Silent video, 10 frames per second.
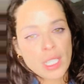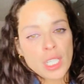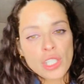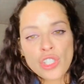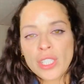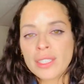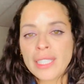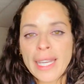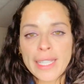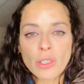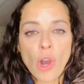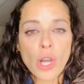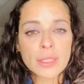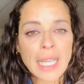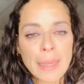She's taken
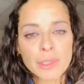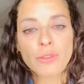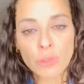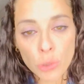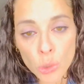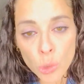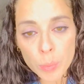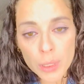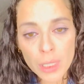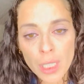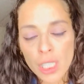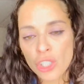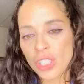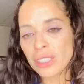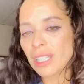all types of groups.
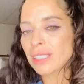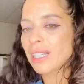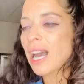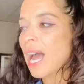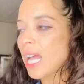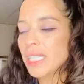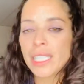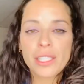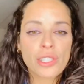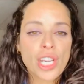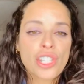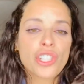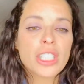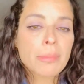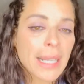She's done college.
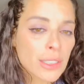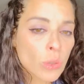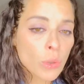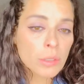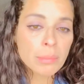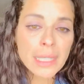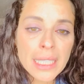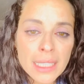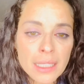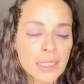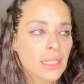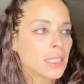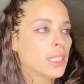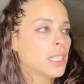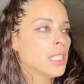She's mentored me.
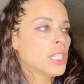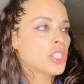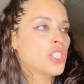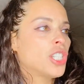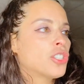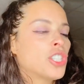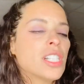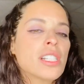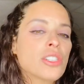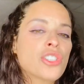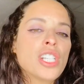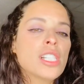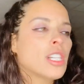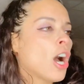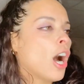
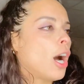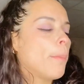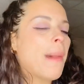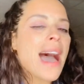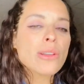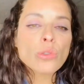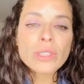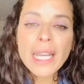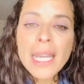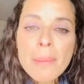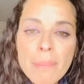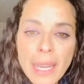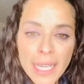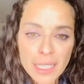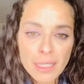She's a modeled
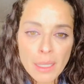inmate.